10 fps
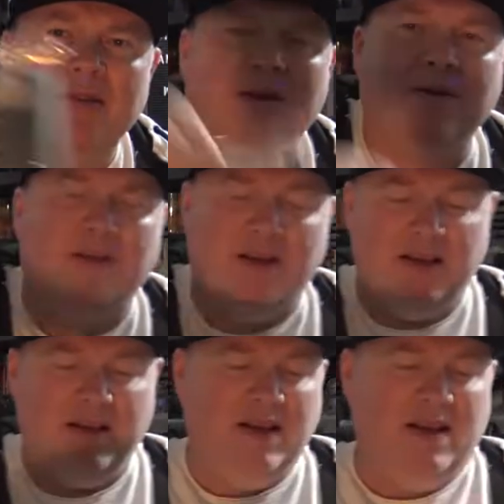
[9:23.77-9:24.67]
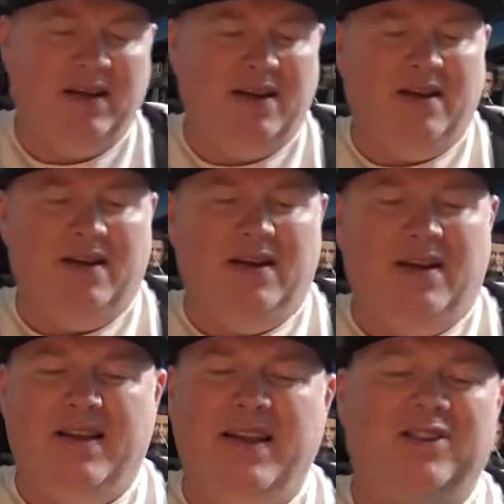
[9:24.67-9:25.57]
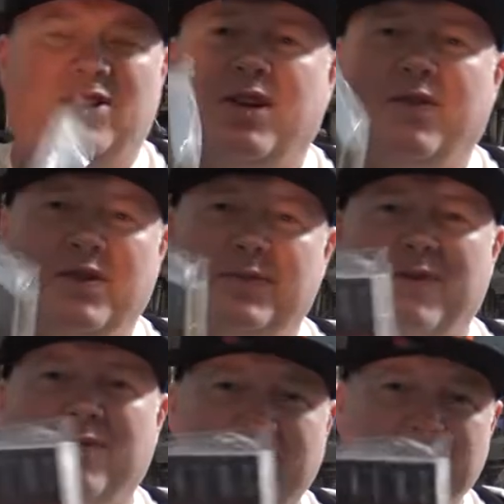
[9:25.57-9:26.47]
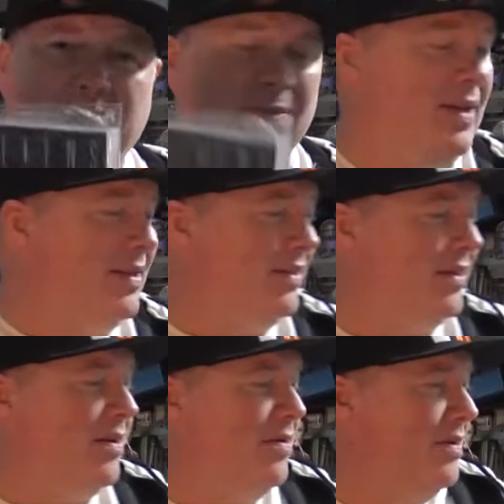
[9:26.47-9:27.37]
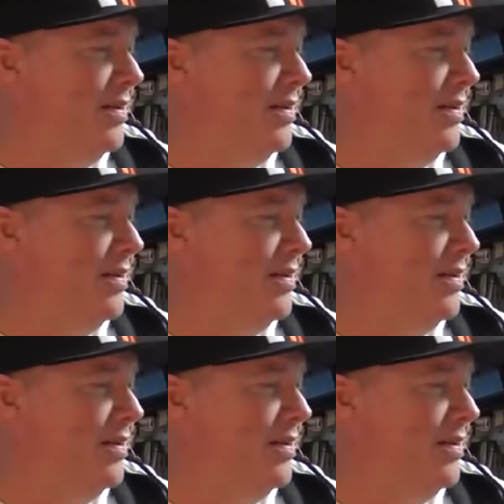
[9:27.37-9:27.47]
so literally I think it's about £3, so a